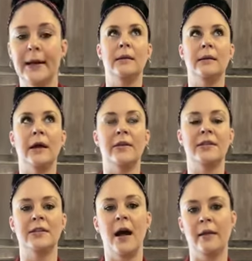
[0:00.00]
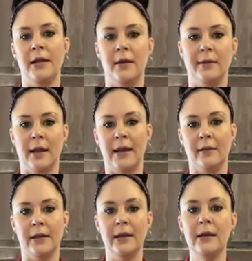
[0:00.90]
Now, this is highly
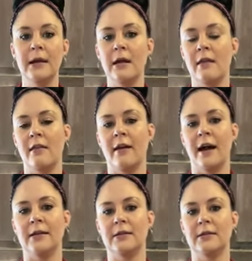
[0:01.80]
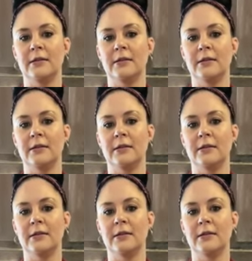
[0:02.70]
unlikely that